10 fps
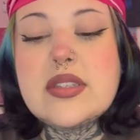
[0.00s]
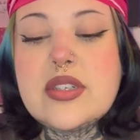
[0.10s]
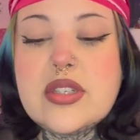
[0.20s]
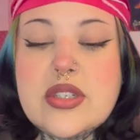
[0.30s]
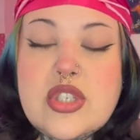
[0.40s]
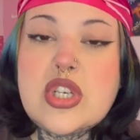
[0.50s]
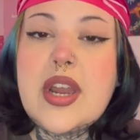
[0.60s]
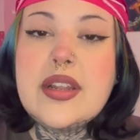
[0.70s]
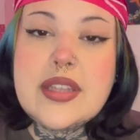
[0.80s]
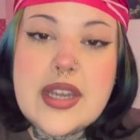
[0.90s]
a little
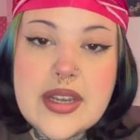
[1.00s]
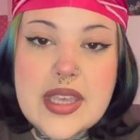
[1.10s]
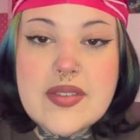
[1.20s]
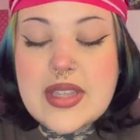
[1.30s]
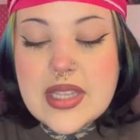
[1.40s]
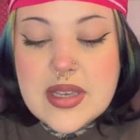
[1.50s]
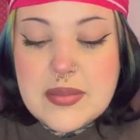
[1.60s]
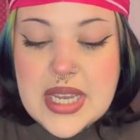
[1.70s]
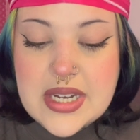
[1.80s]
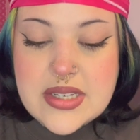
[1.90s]
chart there giving the
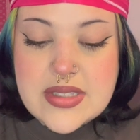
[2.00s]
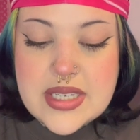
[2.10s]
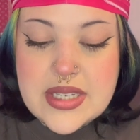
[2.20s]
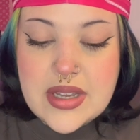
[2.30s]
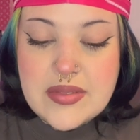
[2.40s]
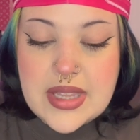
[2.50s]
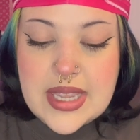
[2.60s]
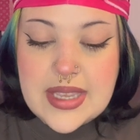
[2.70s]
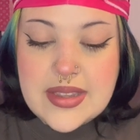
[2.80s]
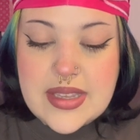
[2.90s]
comparison of
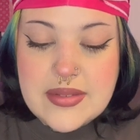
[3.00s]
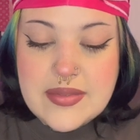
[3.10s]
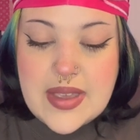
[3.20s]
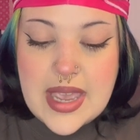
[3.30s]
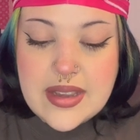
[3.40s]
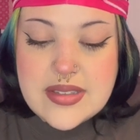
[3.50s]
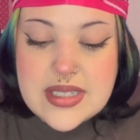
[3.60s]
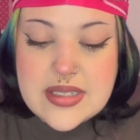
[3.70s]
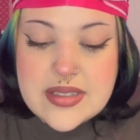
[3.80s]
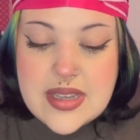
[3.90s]
like the effect
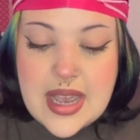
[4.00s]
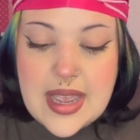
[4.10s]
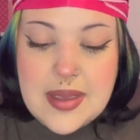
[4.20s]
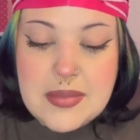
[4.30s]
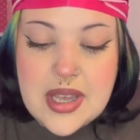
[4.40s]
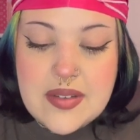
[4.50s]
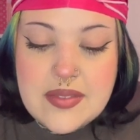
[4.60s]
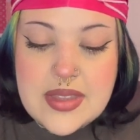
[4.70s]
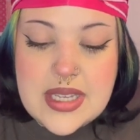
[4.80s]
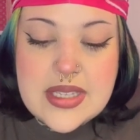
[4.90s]
and time
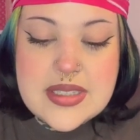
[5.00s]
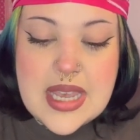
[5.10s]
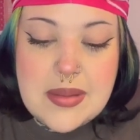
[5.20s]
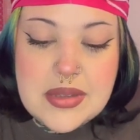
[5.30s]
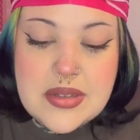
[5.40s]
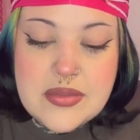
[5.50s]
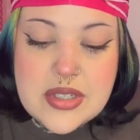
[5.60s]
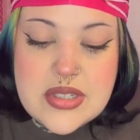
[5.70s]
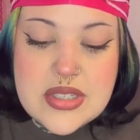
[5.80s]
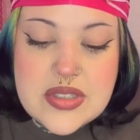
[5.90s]
of the tablet
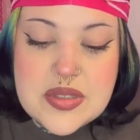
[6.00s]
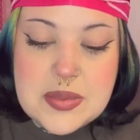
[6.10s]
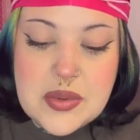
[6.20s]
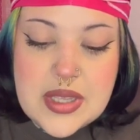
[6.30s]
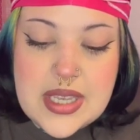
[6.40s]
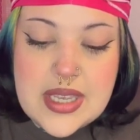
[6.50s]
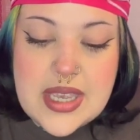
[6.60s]
versus smoking,